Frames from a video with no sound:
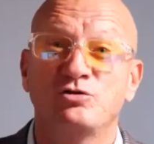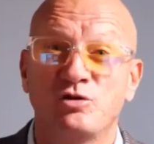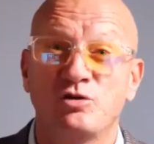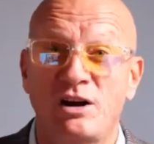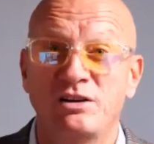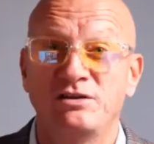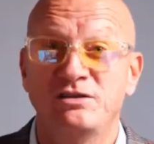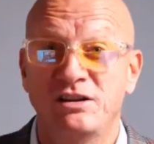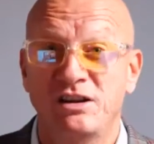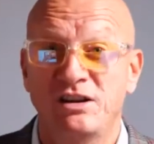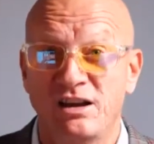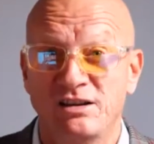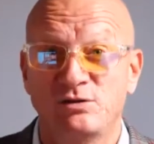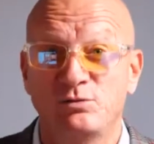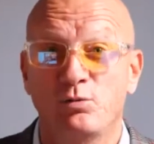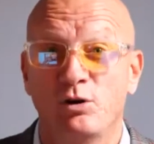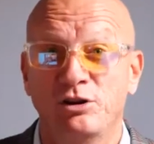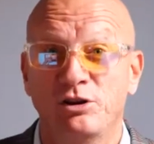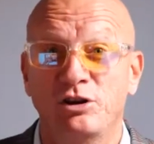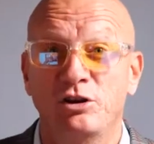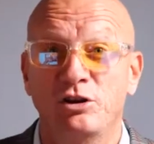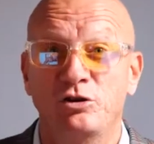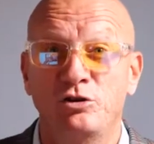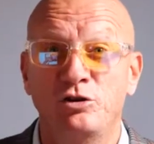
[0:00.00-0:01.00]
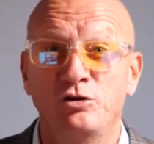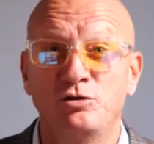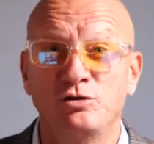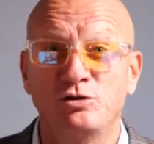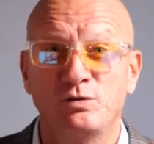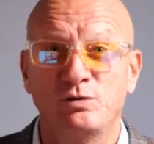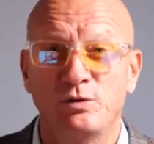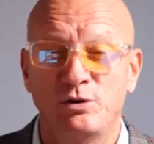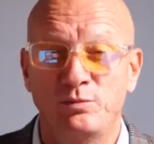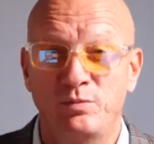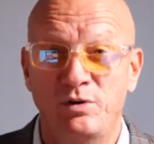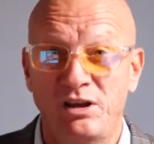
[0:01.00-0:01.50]
and trying to guess what the
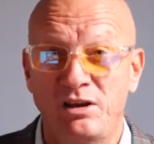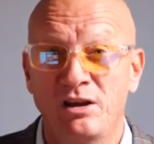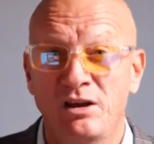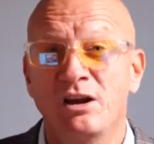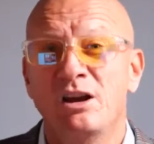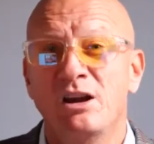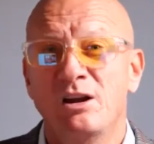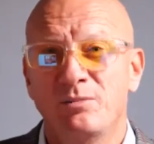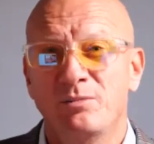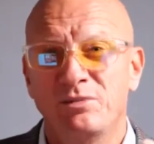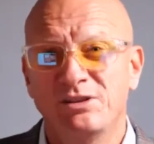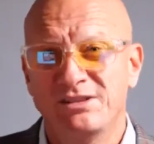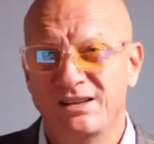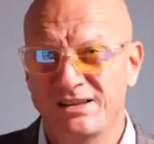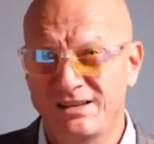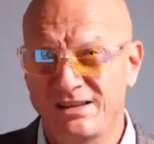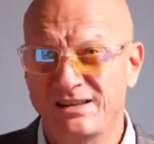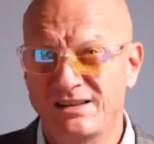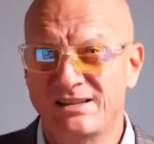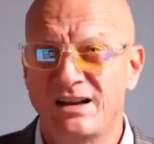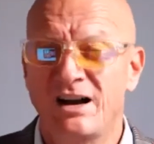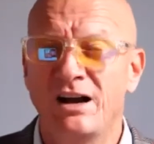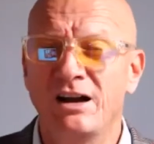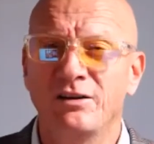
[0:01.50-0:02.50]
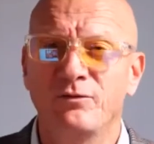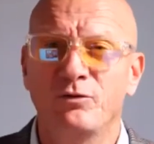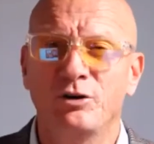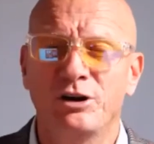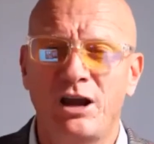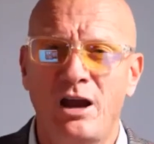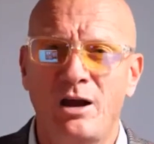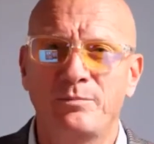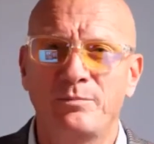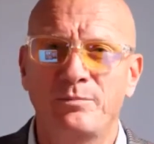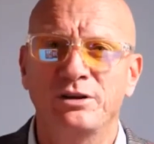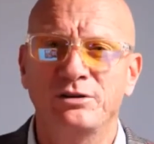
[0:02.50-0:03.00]
news would be, because this is kind of what
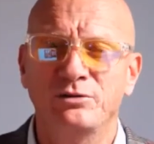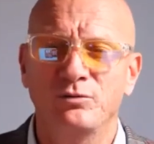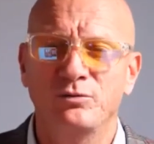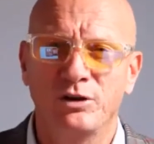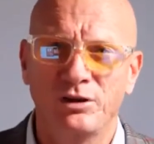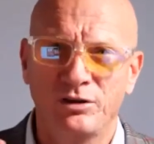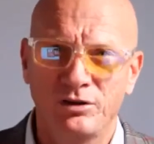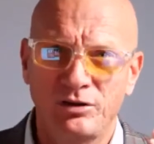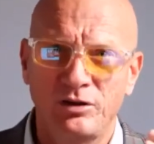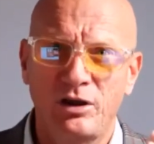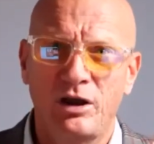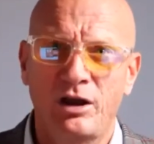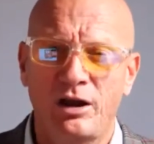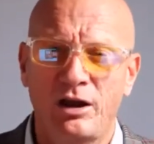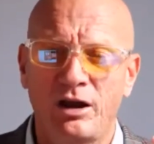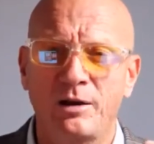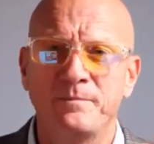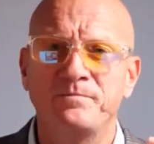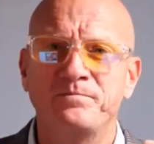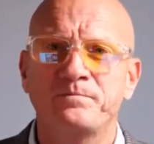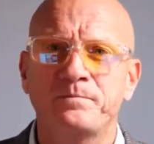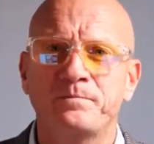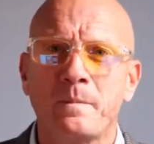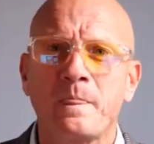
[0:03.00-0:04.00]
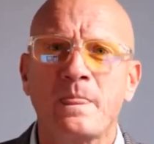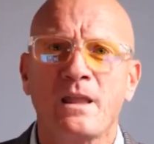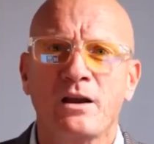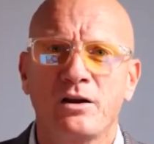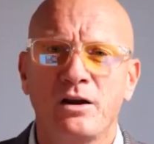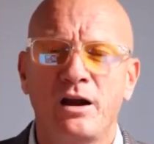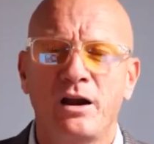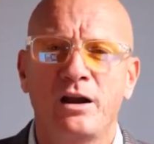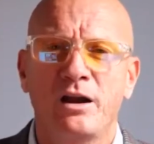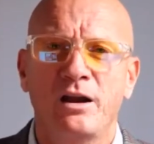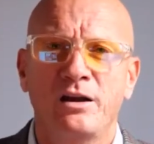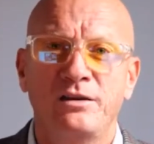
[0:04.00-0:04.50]
happened with the
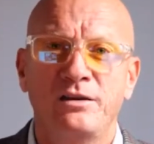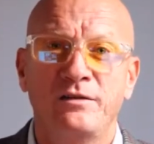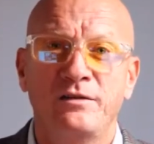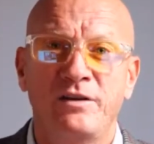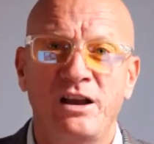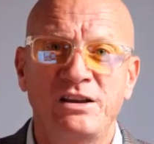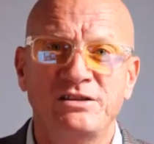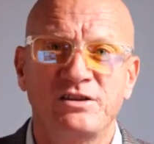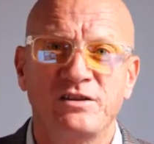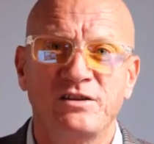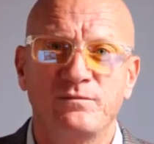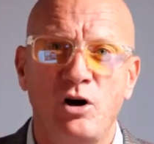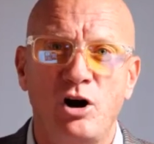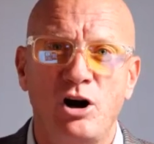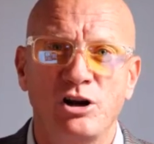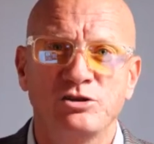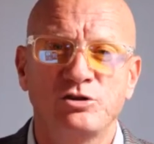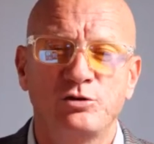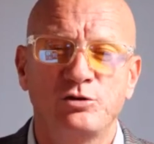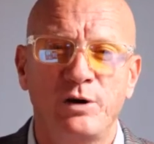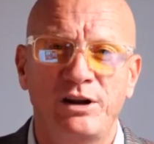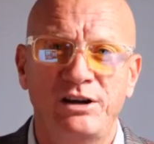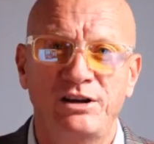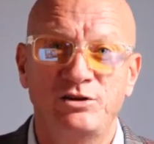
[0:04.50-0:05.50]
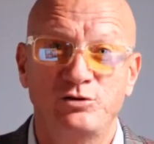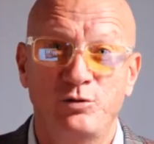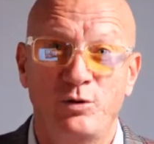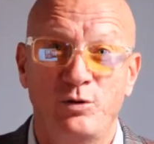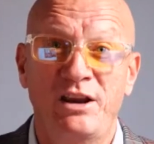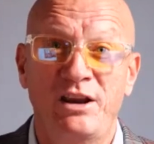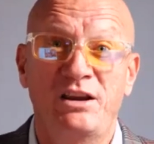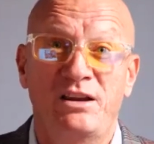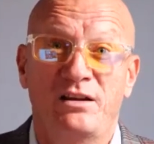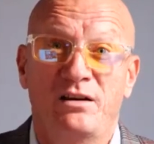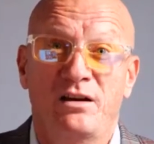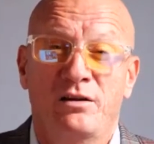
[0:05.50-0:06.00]
events of March
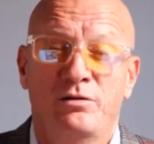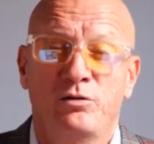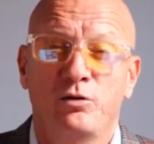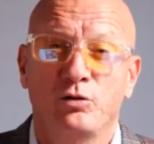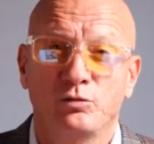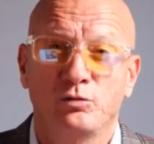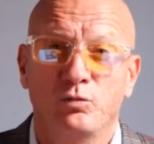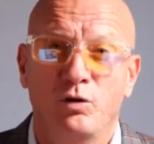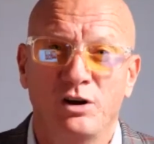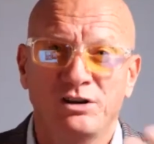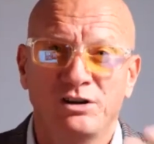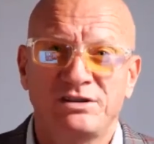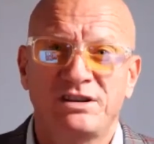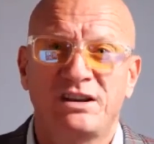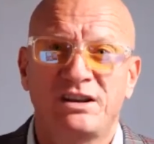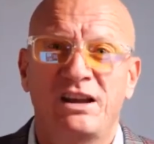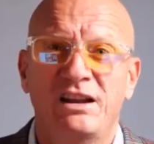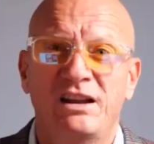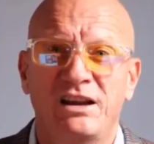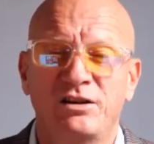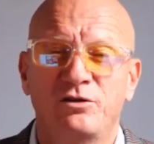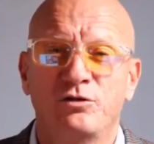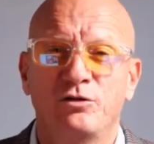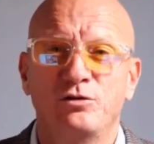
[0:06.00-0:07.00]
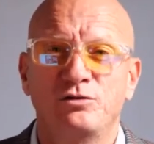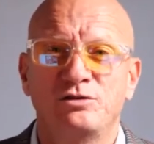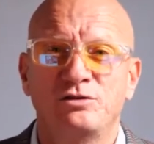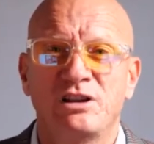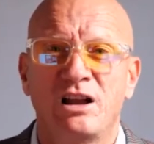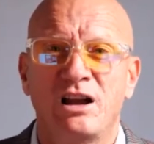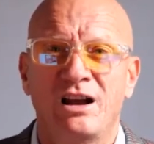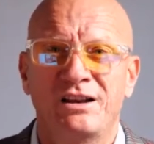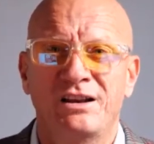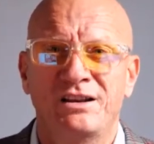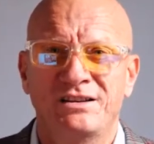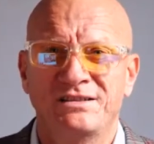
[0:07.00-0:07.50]
2020. I thought, what's killing cruise
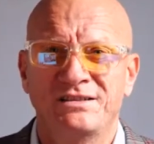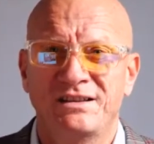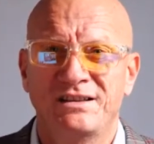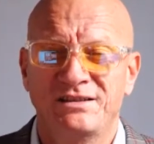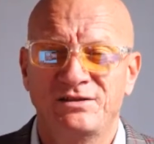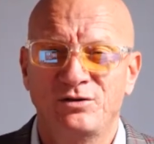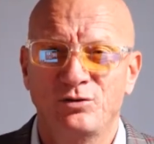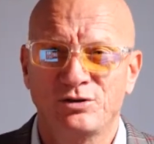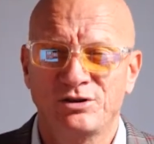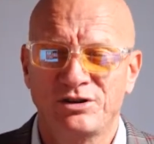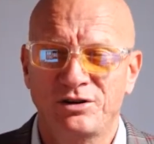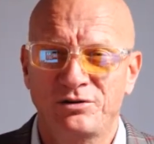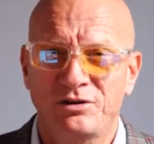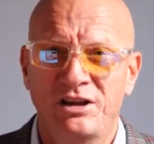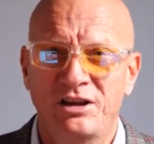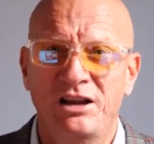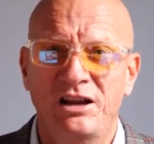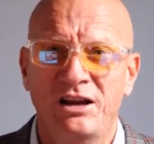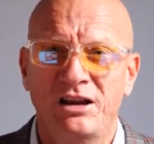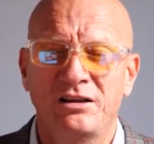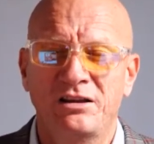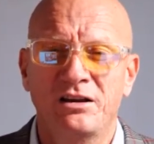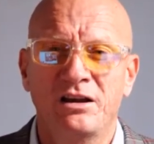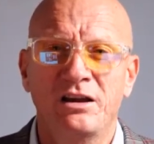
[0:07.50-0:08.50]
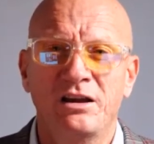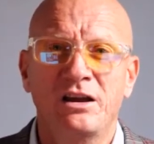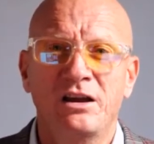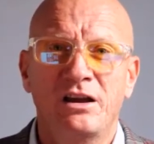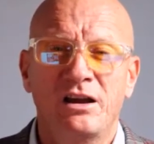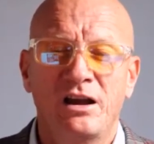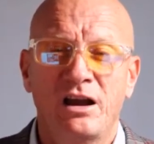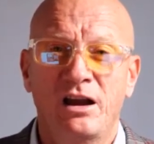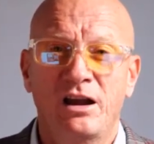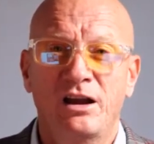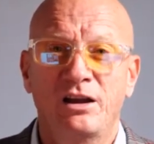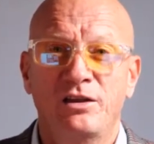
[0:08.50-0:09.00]
liners that's also killing
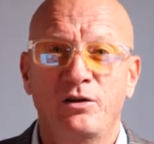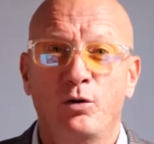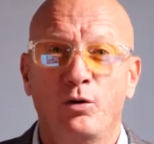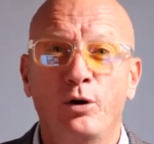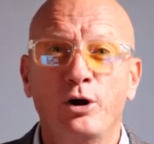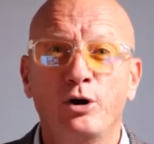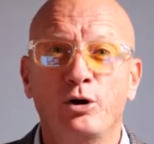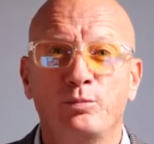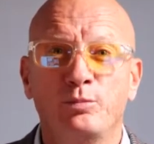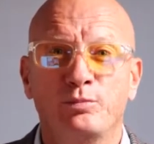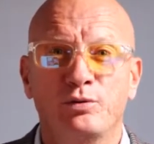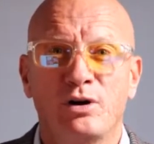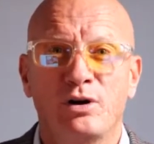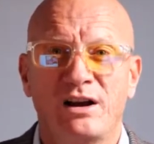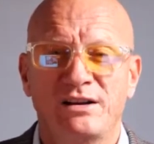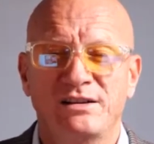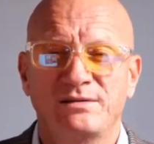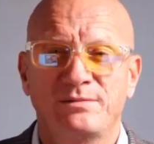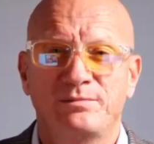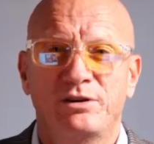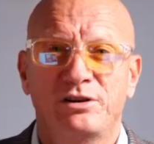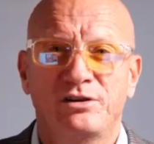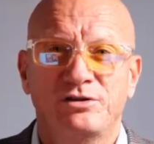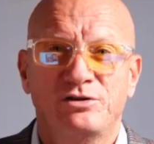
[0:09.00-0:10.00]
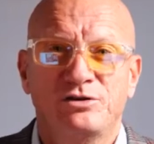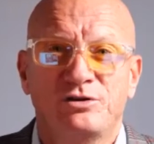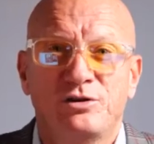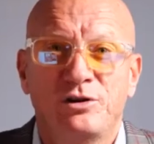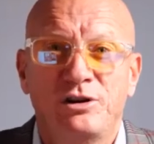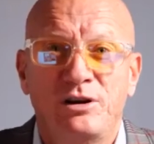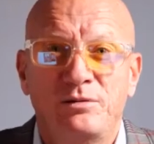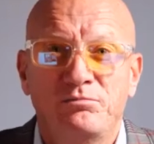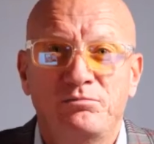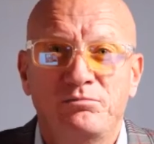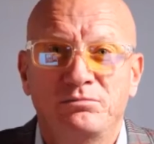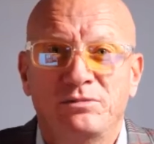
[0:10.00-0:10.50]
the oil price? Because
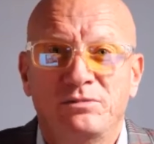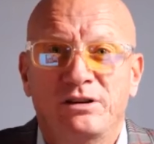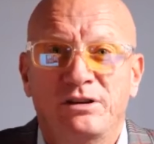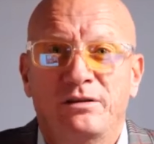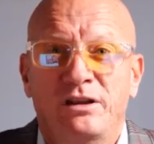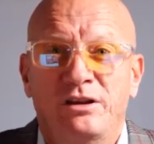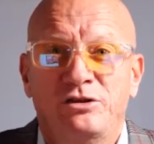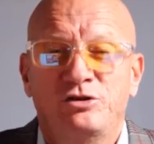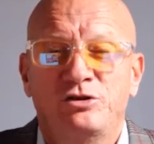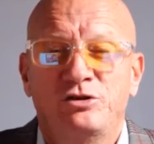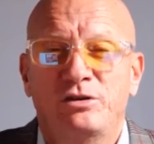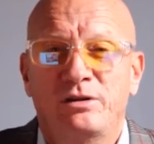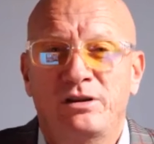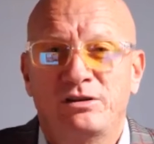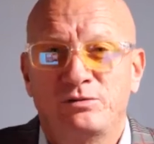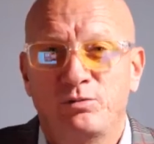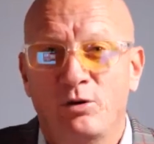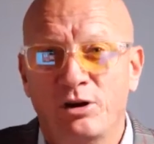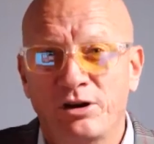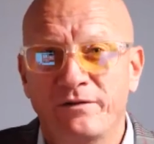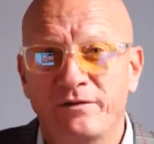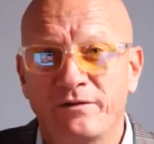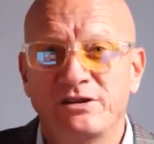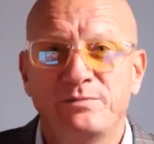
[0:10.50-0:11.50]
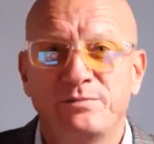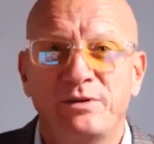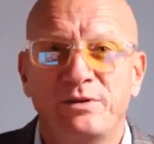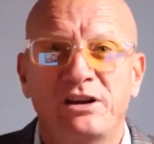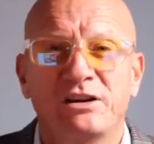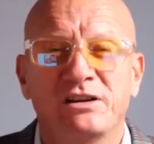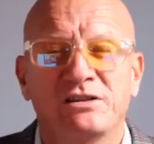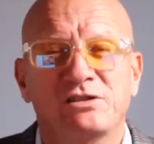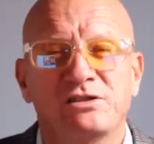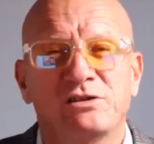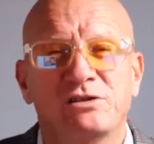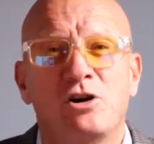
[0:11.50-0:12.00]
surely that's one of its
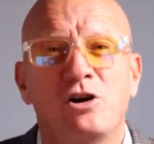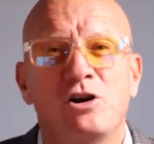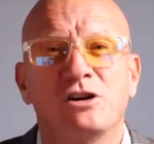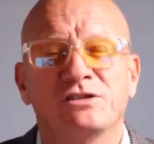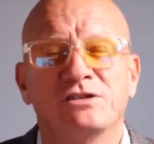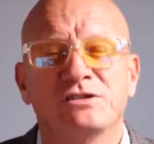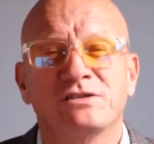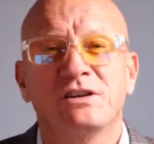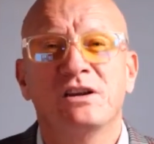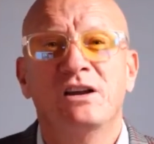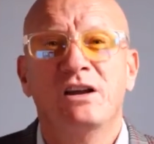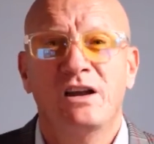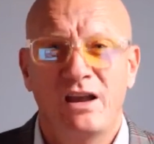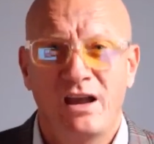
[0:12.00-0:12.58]
biggest costs.